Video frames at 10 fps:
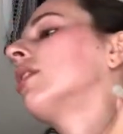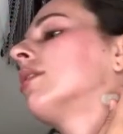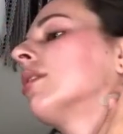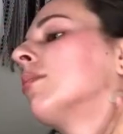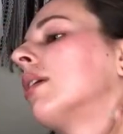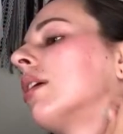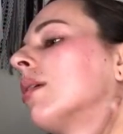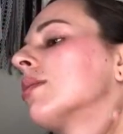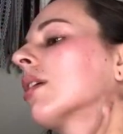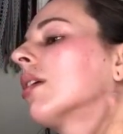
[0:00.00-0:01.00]
and tilt my head
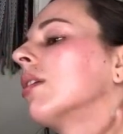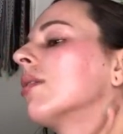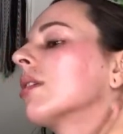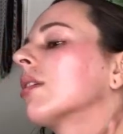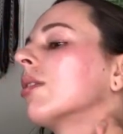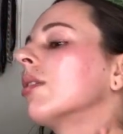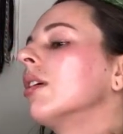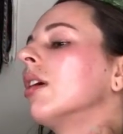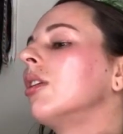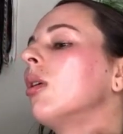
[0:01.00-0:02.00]
out so I can use this little
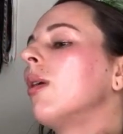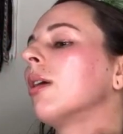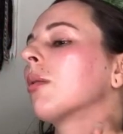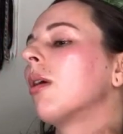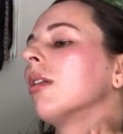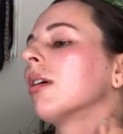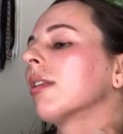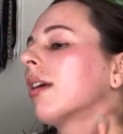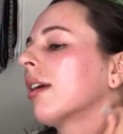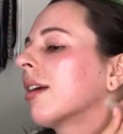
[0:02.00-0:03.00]
annoying roller
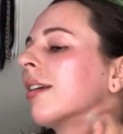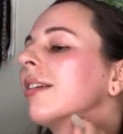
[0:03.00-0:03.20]
thing.